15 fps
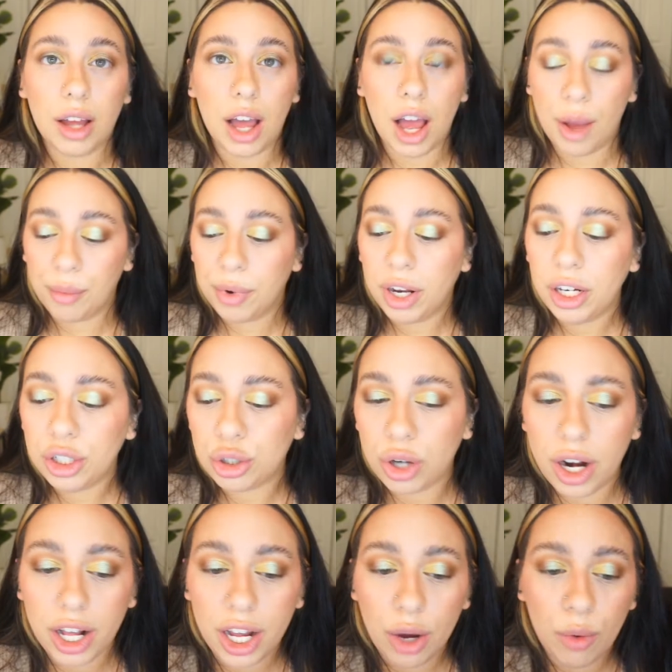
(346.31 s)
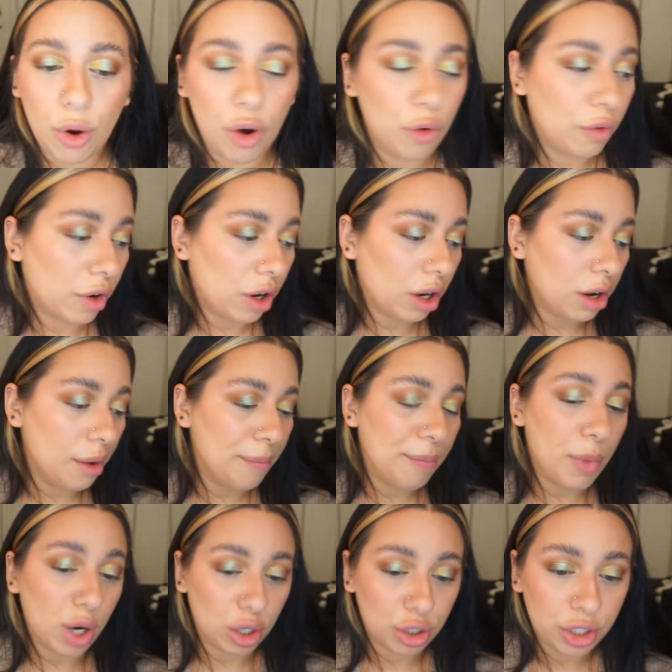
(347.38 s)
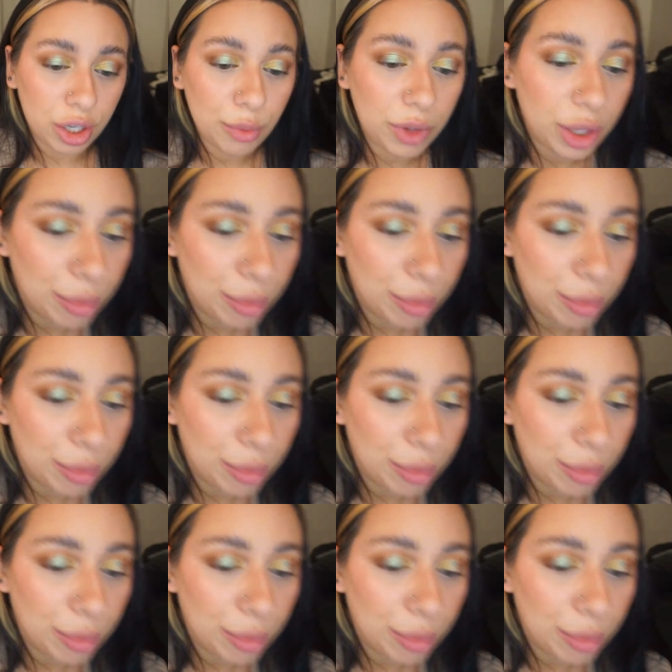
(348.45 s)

I'm gonna try to go over Martian with a